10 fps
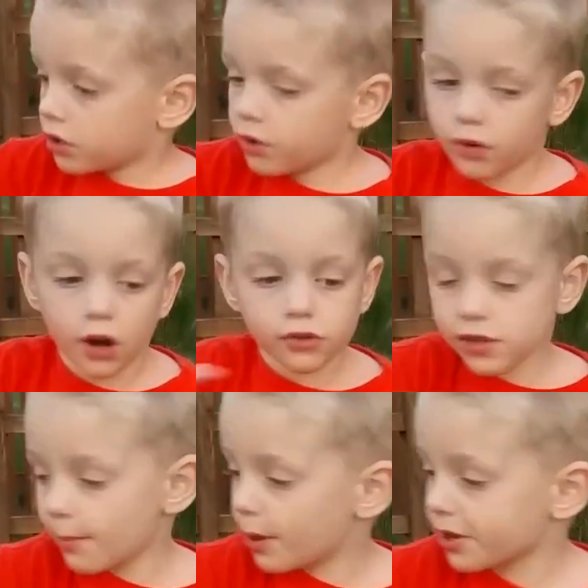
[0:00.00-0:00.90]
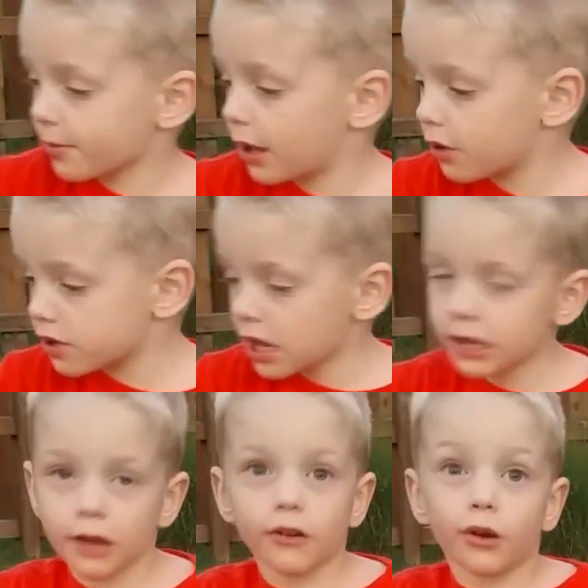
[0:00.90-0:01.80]
To roast the marshmallows,
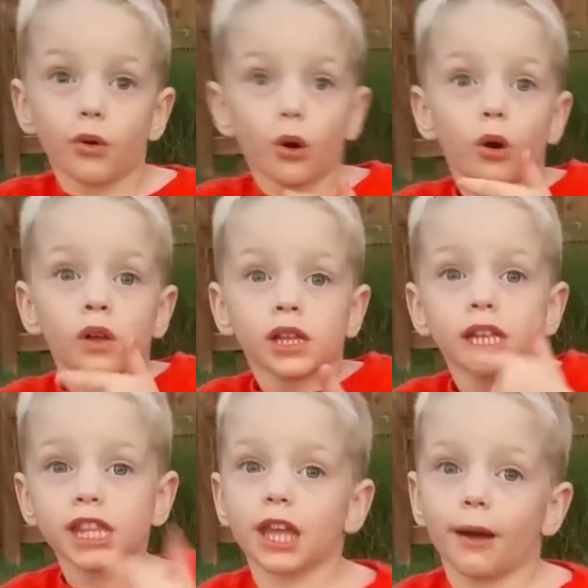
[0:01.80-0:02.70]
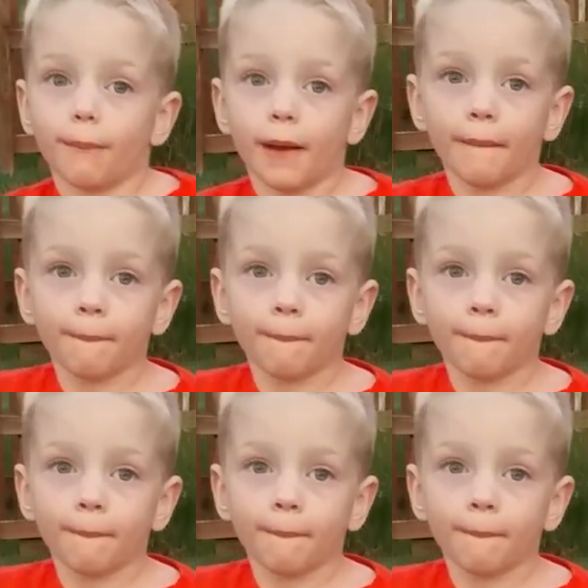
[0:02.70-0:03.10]
and we will eat them.